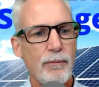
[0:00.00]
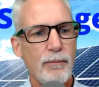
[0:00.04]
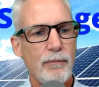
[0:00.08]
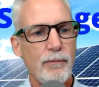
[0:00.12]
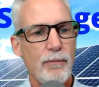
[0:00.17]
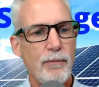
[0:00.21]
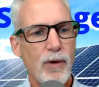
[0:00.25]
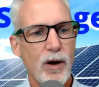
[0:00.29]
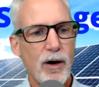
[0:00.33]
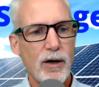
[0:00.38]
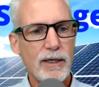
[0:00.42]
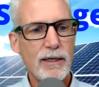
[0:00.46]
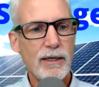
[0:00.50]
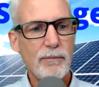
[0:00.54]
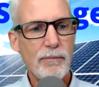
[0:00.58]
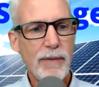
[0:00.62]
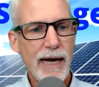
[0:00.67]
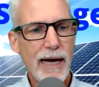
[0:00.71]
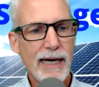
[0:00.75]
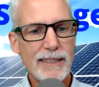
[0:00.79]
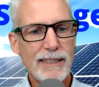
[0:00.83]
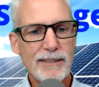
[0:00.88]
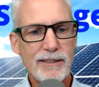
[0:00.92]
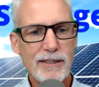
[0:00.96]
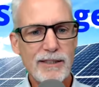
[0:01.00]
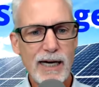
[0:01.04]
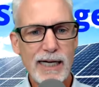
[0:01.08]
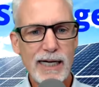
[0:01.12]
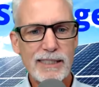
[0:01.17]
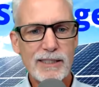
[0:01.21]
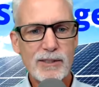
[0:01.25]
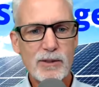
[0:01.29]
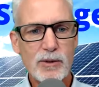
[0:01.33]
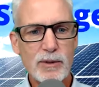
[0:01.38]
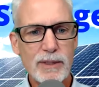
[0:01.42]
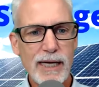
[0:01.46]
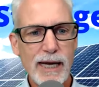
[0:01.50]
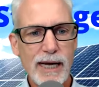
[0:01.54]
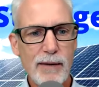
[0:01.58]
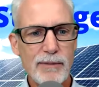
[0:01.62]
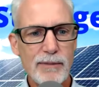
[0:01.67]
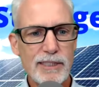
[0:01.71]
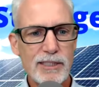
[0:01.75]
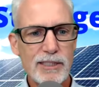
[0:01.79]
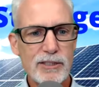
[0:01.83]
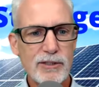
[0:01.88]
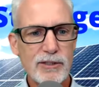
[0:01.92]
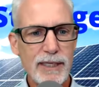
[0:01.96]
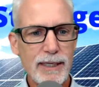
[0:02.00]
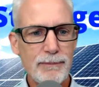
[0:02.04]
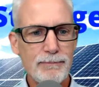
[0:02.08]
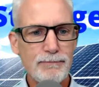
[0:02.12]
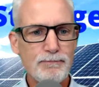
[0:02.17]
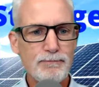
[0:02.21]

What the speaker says: Harken back to high school chemistry.